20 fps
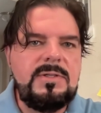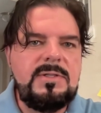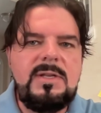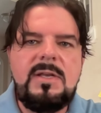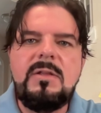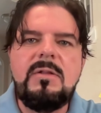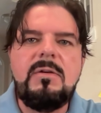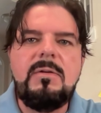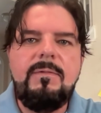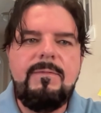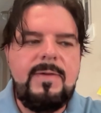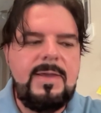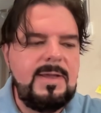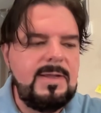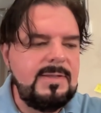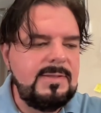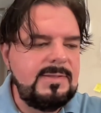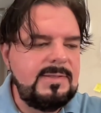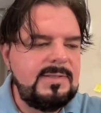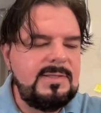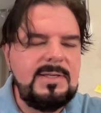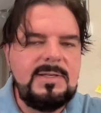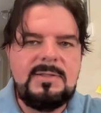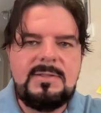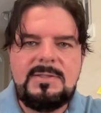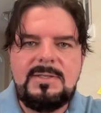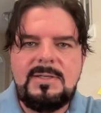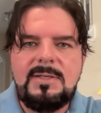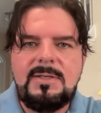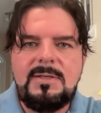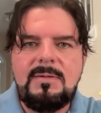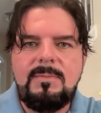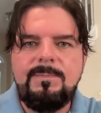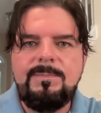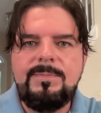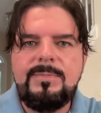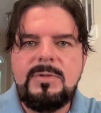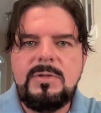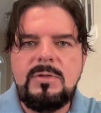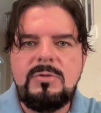Steeler fans tend to
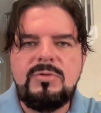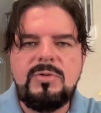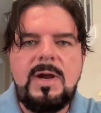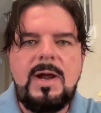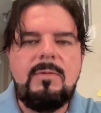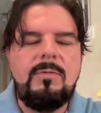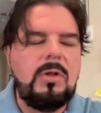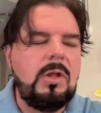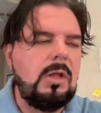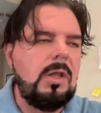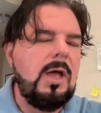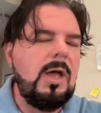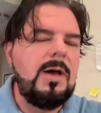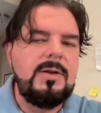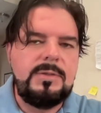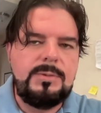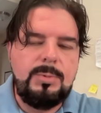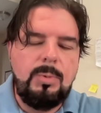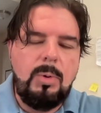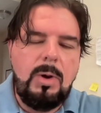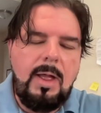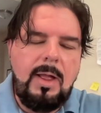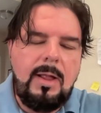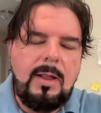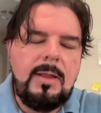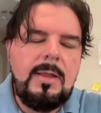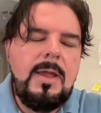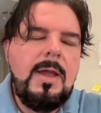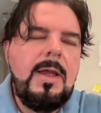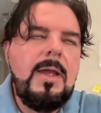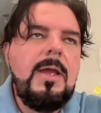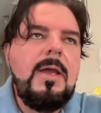travel a lot as well.